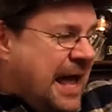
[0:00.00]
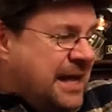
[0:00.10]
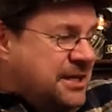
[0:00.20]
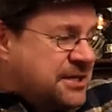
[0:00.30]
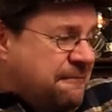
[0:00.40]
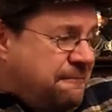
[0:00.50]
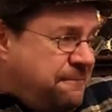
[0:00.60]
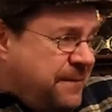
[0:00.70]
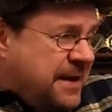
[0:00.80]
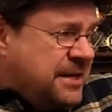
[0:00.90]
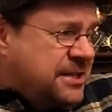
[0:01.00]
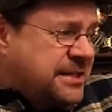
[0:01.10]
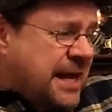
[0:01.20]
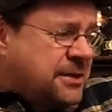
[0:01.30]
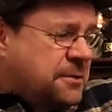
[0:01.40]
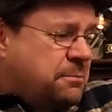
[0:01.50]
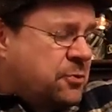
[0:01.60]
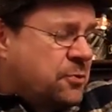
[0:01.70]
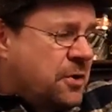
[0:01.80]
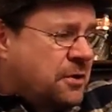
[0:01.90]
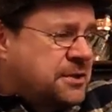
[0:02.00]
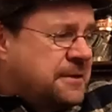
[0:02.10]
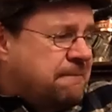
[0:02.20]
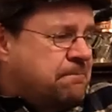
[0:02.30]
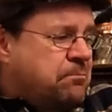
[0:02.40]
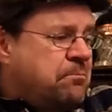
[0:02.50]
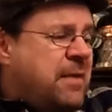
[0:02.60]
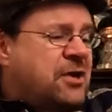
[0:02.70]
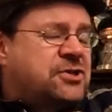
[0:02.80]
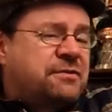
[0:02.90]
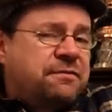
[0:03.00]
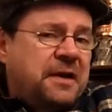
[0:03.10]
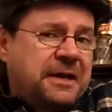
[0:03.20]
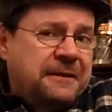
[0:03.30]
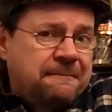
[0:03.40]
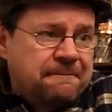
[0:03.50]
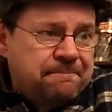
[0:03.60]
and is a very standard product, mercifully,